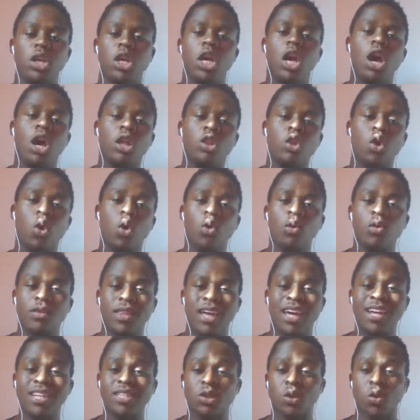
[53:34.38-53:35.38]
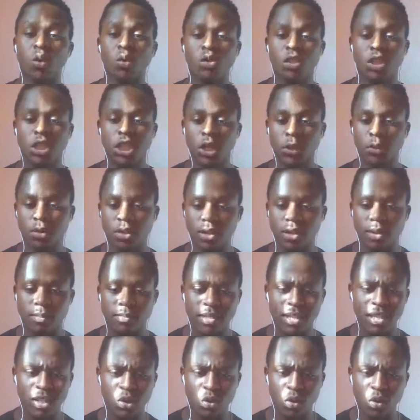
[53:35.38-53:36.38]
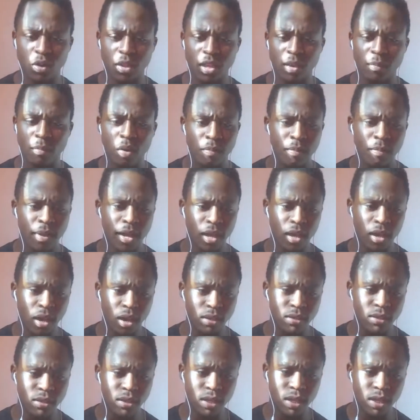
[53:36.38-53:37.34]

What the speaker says: No, that is called Chelsea. I'm saying Tottenham. Oh my God.